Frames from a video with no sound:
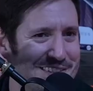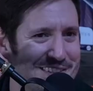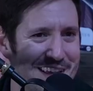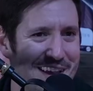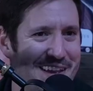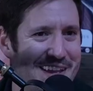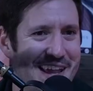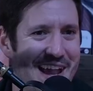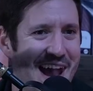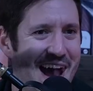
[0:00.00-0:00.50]

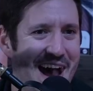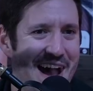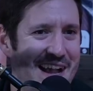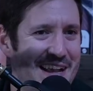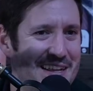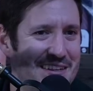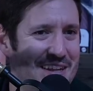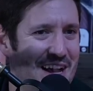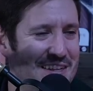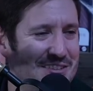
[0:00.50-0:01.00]
tell you.
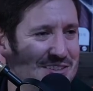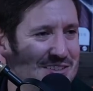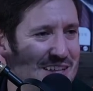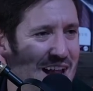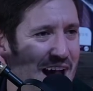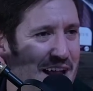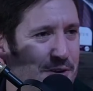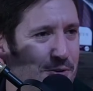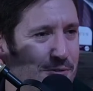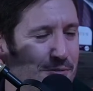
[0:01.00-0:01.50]
I, I just,
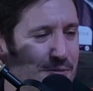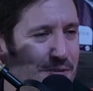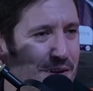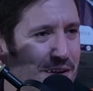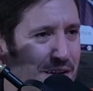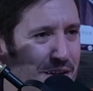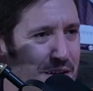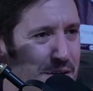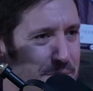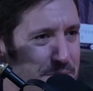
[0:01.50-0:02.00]
I don't.
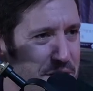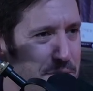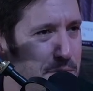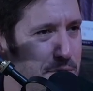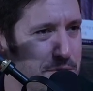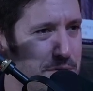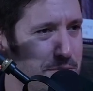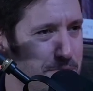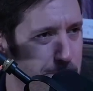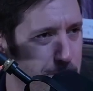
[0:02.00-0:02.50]

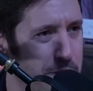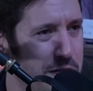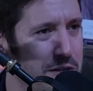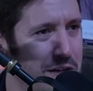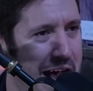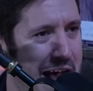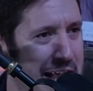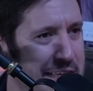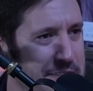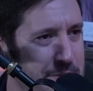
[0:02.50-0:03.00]
People
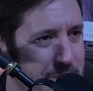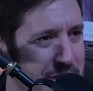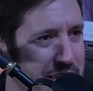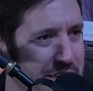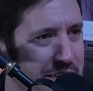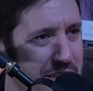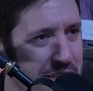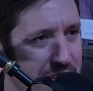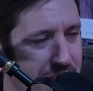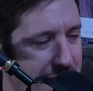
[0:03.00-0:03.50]
will ask
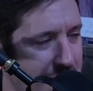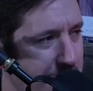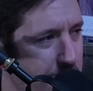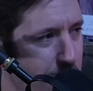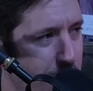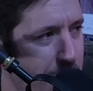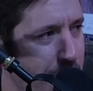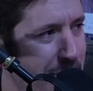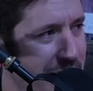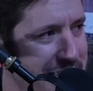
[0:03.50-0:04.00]
me, like,
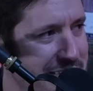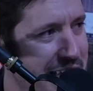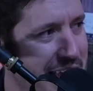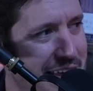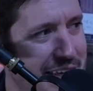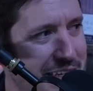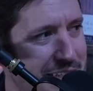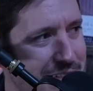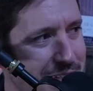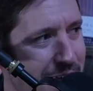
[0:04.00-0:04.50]
what my
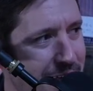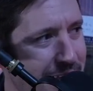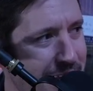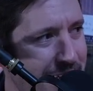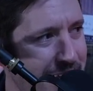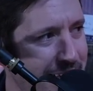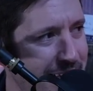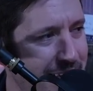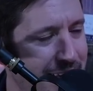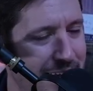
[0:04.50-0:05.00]
take is on
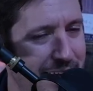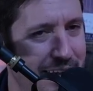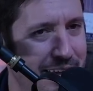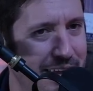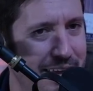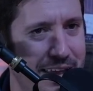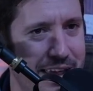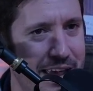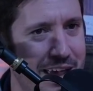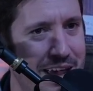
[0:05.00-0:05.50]
it,
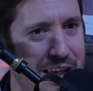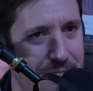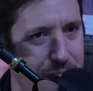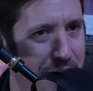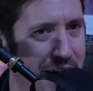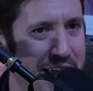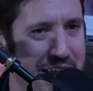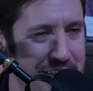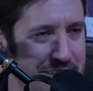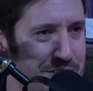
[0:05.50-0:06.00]
and
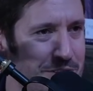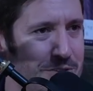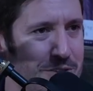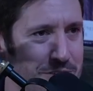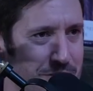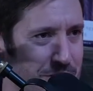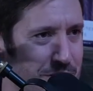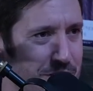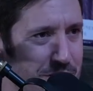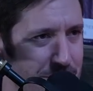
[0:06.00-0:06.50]
my answer
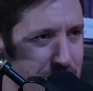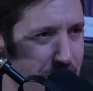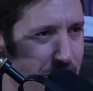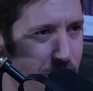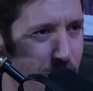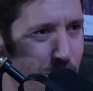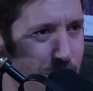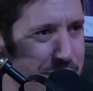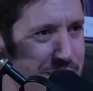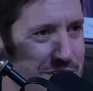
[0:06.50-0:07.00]
is
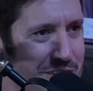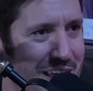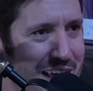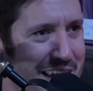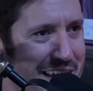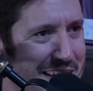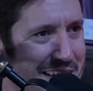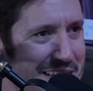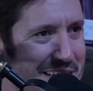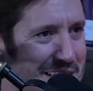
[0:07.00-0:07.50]
always,
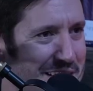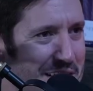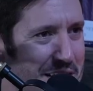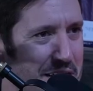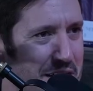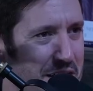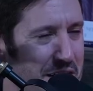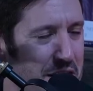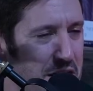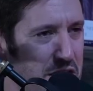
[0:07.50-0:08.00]
like,
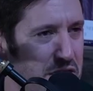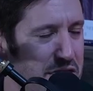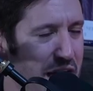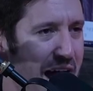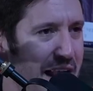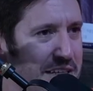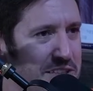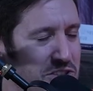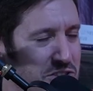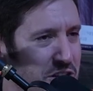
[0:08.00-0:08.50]

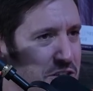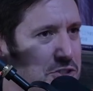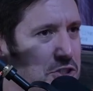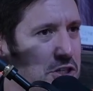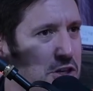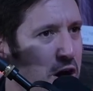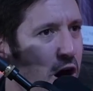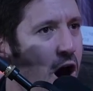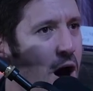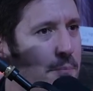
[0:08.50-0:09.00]
that is such a
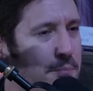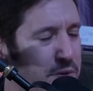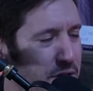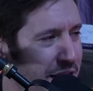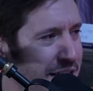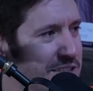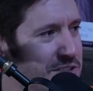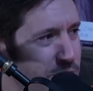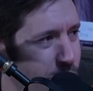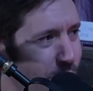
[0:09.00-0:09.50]

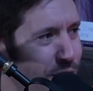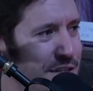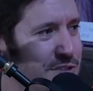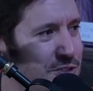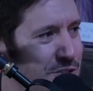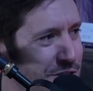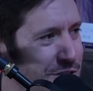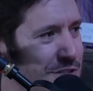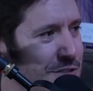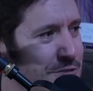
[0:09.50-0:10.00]
complex
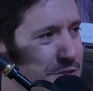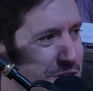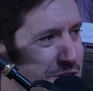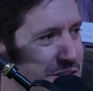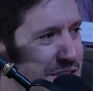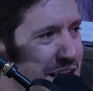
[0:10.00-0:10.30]
question you just